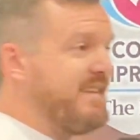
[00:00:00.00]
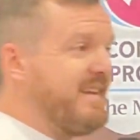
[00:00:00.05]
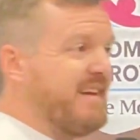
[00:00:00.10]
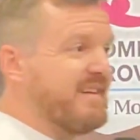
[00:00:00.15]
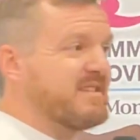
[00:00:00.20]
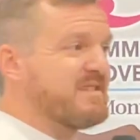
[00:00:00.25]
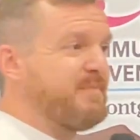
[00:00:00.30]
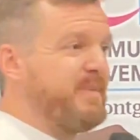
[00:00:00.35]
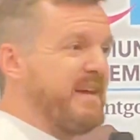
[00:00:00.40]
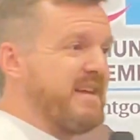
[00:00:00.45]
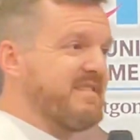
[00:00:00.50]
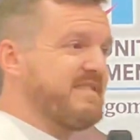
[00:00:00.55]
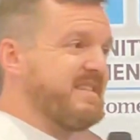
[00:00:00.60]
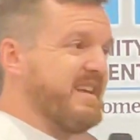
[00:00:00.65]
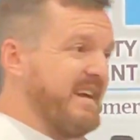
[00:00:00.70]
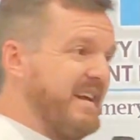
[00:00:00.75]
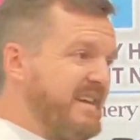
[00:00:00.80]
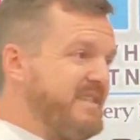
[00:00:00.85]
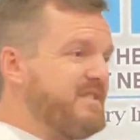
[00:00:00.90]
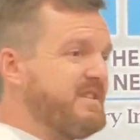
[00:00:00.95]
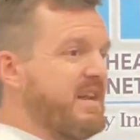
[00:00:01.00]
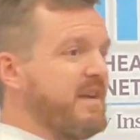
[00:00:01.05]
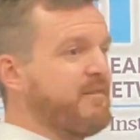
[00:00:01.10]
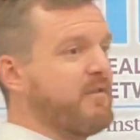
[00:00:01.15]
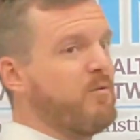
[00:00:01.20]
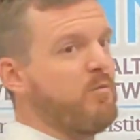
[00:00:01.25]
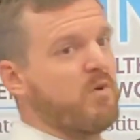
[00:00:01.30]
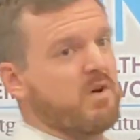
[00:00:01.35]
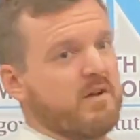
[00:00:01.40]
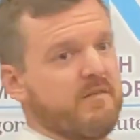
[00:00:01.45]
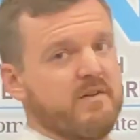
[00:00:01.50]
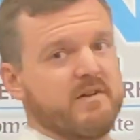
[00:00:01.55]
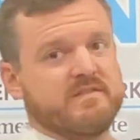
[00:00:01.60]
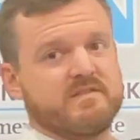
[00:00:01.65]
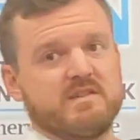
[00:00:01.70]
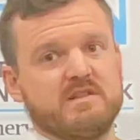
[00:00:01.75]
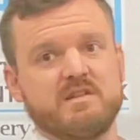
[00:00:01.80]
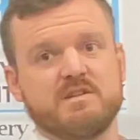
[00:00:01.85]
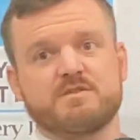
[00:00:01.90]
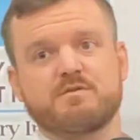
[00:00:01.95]
the expense to each and every one of
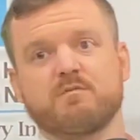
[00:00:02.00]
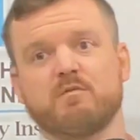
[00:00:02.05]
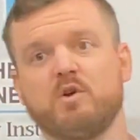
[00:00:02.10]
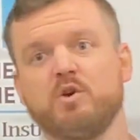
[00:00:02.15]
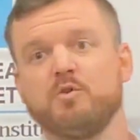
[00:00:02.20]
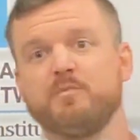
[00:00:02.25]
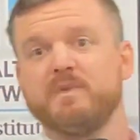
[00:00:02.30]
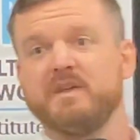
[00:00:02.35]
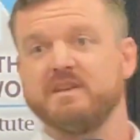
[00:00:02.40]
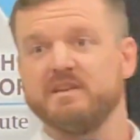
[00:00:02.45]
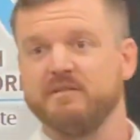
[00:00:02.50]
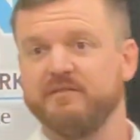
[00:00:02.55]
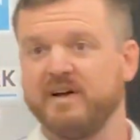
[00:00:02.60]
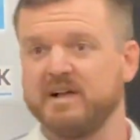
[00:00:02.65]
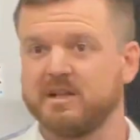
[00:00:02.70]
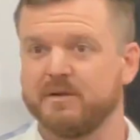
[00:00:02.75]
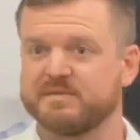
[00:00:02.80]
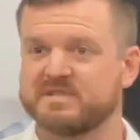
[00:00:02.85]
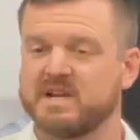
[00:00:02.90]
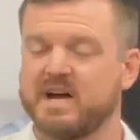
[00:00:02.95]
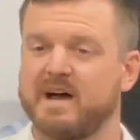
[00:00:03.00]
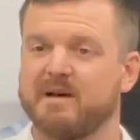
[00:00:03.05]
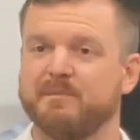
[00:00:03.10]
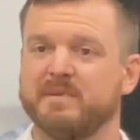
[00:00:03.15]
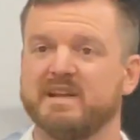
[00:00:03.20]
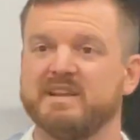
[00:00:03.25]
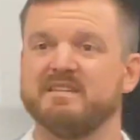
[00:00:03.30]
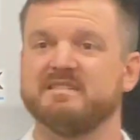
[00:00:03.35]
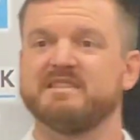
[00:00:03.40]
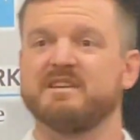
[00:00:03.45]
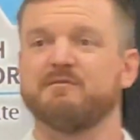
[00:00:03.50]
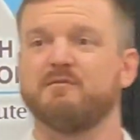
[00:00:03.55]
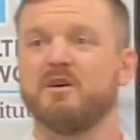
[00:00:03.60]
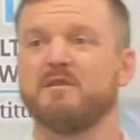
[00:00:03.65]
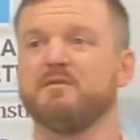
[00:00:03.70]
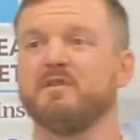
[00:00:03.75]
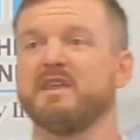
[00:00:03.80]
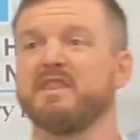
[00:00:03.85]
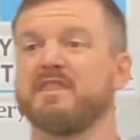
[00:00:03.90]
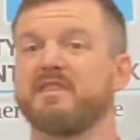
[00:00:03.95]
us in this room that develops diabetes at
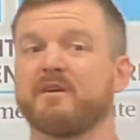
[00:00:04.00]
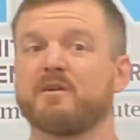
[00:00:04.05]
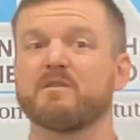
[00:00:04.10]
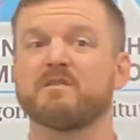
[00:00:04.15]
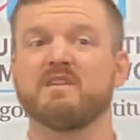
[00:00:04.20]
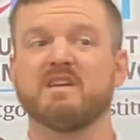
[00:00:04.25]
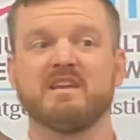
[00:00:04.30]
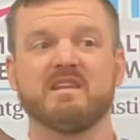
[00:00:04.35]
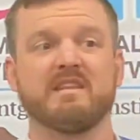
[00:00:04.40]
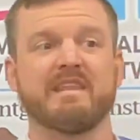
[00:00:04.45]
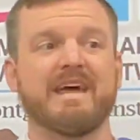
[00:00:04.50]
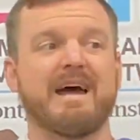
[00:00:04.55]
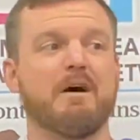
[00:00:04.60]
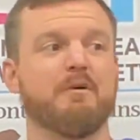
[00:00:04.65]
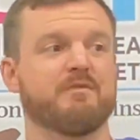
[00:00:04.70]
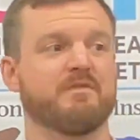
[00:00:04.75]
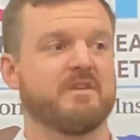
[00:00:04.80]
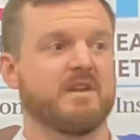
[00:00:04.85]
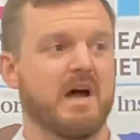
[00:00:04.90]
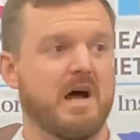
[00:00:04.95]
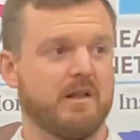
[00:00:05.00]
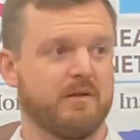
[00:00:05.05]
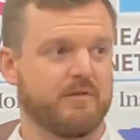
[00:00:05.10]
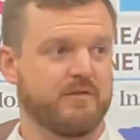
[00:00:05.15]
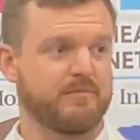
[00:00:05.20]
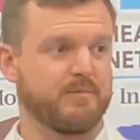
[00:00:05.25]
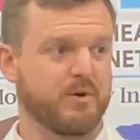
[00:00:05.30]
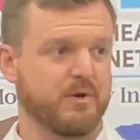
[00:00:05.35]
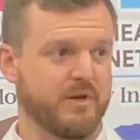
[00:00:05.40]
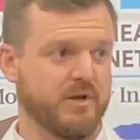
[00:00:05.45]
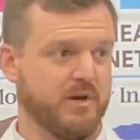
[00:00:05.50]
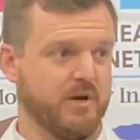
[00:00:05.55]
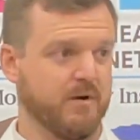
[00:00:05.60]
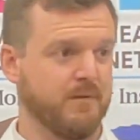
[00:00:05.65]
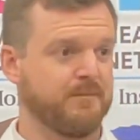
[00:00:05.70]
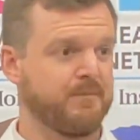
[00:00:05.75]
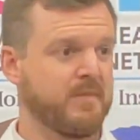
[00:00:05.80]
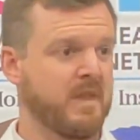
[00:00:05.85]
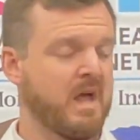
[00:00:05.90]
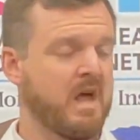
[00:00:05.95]
roughly $13,000 per
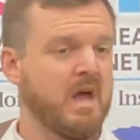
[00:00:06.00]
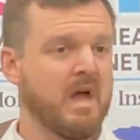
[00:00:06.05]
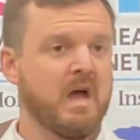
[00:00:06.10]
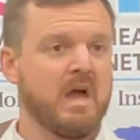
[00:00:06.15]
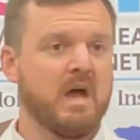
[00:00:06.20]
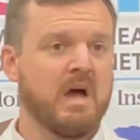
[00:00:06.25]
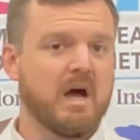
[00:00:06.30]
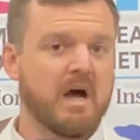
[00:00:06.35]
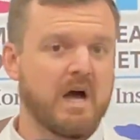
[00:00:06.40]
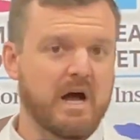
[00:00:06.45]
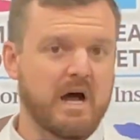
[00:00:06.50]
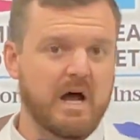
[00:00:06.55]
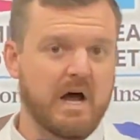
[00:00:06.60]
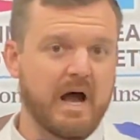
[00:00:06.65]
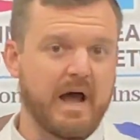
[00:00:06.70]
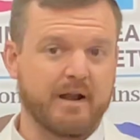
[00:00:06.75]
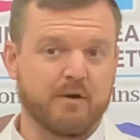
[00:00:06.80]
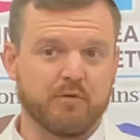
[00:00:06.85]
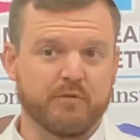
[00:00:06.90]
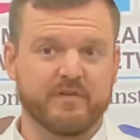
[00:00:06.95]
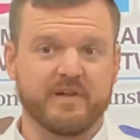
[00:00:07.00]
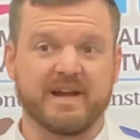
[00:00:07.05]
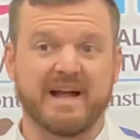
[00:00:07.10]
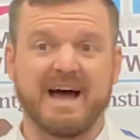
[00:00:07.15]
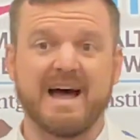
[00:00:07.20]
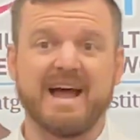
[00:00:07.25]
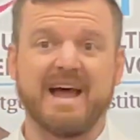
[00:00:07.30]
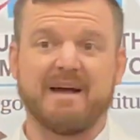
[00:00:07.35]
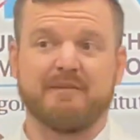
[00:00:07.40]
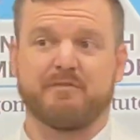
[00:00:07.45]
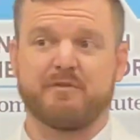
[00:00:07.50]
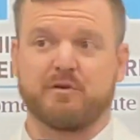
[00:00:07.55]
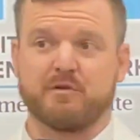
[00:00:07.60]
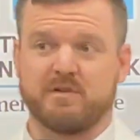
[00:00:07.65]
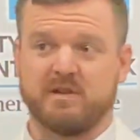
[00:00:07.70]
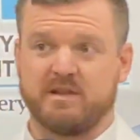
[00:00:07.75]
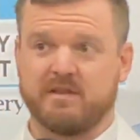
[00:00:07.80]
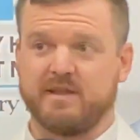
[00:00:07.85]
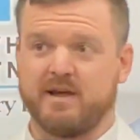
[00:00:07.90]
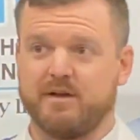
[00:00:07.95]
year. I don't think I have
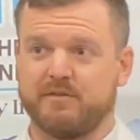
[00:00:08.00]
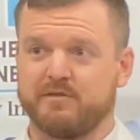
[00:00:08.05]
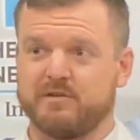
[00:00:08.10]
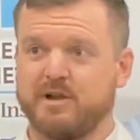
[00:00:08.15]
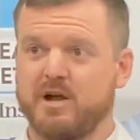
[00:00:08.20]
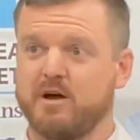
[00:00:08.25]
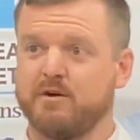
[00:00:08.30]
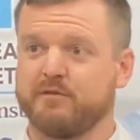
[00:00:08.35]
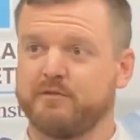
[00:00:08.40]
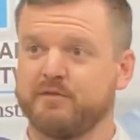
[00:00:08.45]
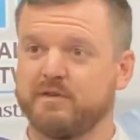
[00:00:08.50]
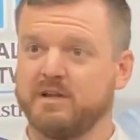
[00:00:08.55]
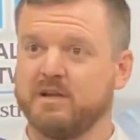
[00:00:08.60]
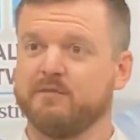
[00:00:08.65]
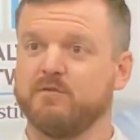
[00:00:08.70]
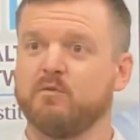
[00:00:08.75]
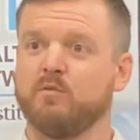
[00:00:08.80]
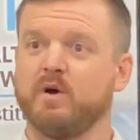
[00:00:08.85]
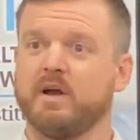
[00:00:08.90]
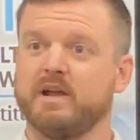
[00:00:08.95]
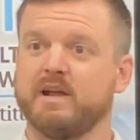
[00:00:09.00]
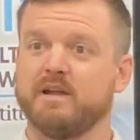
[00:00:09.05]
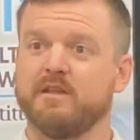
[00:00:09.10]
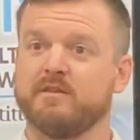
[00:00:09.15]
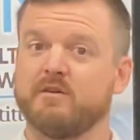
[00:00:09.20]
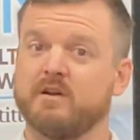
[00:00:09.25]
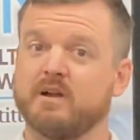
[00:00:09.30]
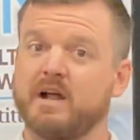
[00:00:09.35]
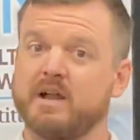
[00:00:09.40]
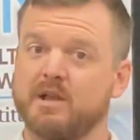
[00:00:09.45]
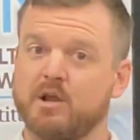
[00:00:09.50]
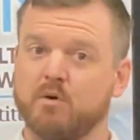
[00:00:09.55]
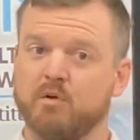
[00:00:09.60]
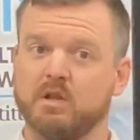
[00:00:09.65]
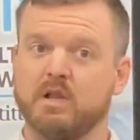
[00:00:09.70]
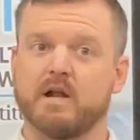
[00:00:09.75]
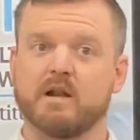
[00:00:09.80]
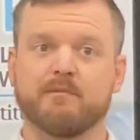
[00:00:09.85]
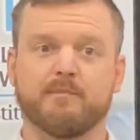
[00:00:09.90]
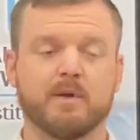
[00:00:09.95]
$13,000 to give away either, and I know
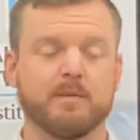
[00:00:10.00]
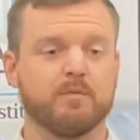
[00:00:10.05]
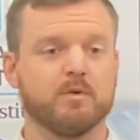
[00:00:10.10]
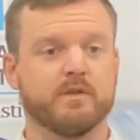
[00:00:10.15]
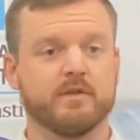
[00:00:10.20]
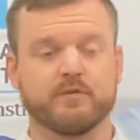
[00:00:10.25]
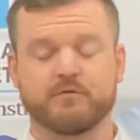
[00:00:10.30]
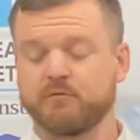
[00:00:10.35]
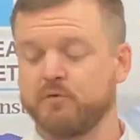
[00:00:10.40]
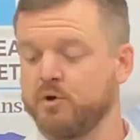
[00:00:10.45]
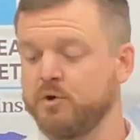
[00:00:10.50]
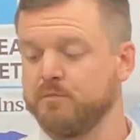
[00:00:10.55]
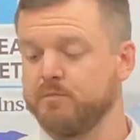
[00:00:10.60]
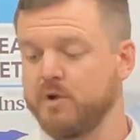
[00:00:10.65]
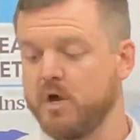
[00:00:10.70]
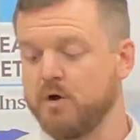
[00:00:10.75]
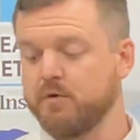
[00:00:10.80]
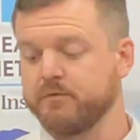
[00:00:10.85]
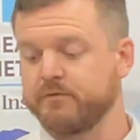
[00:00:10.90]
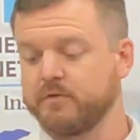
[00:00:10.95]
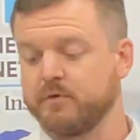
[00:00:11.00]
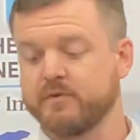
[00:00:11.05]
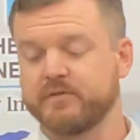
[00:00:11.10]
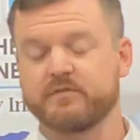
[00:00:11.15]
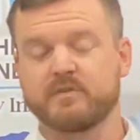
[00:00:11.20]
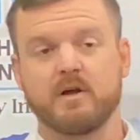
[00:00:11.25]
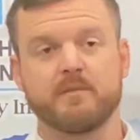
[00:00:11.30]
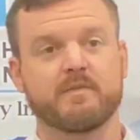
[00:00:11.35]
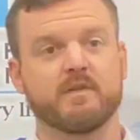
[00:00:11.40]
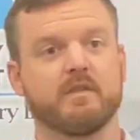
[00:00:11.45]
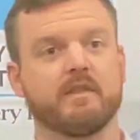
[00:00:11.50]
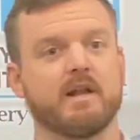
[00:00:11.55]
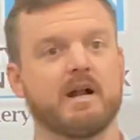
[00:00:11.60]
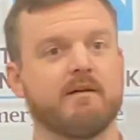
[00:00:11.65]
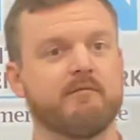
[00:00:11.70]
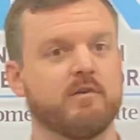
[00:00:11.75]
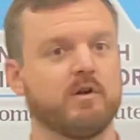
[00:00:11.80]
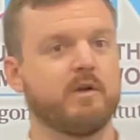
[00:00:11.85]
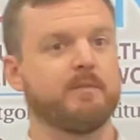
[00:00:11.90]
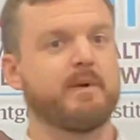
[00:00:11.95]
a lot of people in this room don't. So it's something that
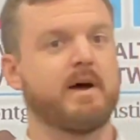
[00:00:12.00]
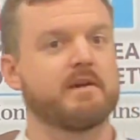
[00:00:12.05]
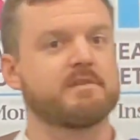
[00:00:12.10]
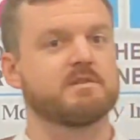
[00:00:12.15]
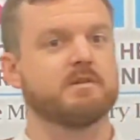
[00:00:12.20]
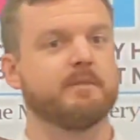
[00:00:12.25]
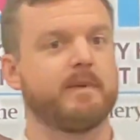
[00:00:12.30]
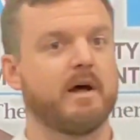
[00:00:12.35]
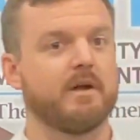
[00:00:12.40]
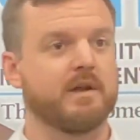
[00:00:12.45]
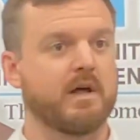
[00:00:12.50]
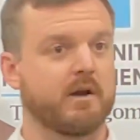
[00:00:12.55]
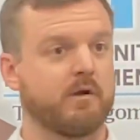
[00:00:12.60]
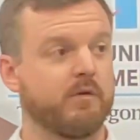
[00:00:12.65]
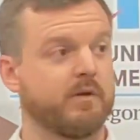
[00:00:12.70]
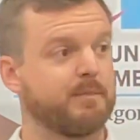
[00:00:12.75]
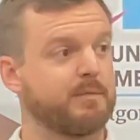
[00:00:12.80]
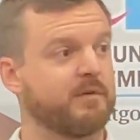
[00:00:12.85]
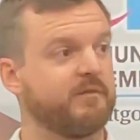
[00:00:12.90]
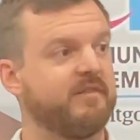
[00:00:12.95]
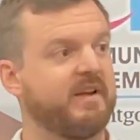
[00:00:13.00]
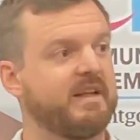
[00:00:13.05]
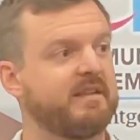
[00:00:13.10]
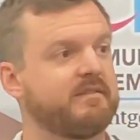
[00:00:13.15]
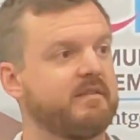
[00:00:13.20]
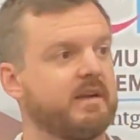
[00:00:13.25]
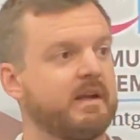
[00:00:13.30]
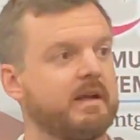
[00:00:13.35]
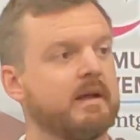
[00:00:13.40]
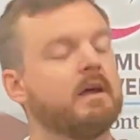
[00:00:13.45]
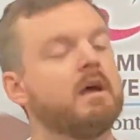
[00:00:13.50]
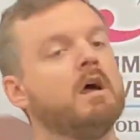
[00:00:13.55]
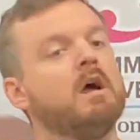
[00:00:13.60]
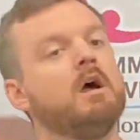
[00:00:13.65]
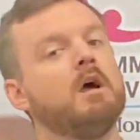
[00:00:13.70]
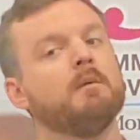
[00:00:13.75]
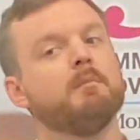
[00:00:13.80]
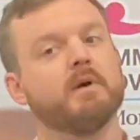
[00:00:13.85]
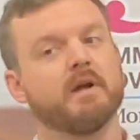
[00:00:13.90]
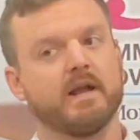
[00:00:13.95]
I'm really passionate about, not only preventing,
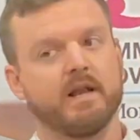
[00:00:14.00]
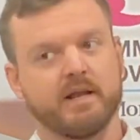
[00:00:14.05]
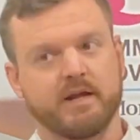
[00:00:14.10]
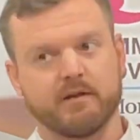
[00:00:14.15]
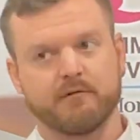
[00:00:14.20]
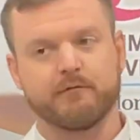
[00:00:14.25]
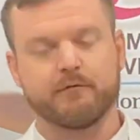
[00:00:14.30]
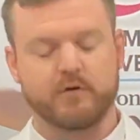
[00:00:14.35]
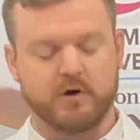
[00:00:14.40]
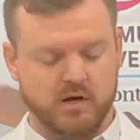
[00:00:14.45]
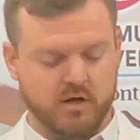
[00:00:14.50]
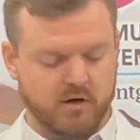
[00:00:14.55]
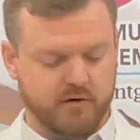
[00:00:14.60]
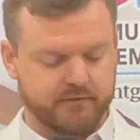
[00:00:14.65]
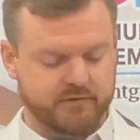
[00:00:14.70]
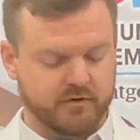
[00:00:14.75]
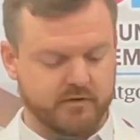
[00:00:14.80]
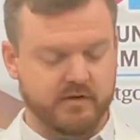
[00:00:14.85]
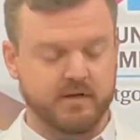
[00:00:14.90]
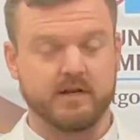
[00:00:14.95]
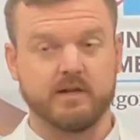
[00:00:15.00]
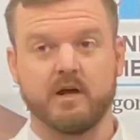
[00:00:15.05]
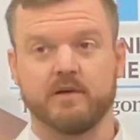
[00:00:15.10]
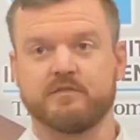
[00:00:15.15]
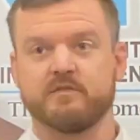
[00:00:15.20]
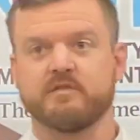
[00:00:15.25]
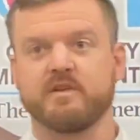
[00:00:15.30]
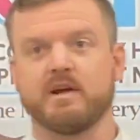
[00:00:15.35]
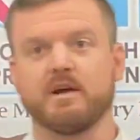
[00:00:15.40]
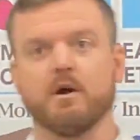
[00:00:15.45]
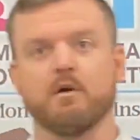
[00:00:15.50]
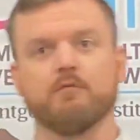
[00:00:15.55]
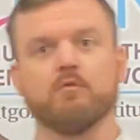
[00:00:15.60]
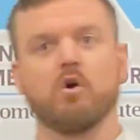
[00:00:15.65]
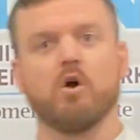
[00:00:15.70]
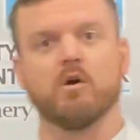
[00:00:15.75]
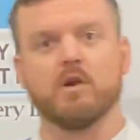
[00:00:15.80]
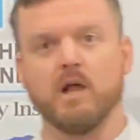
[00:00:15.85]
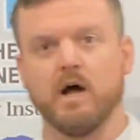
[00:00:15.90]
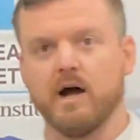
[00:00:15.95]
but getting in front of so that it doesn't take
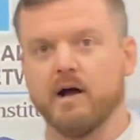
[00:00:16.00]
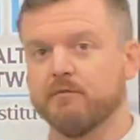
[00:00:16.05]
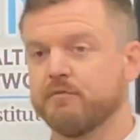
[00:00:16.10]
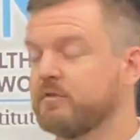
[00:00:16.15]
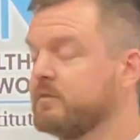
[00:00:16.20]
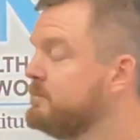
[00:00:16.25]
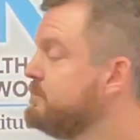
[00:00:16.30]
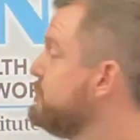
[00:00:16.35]
over our lives.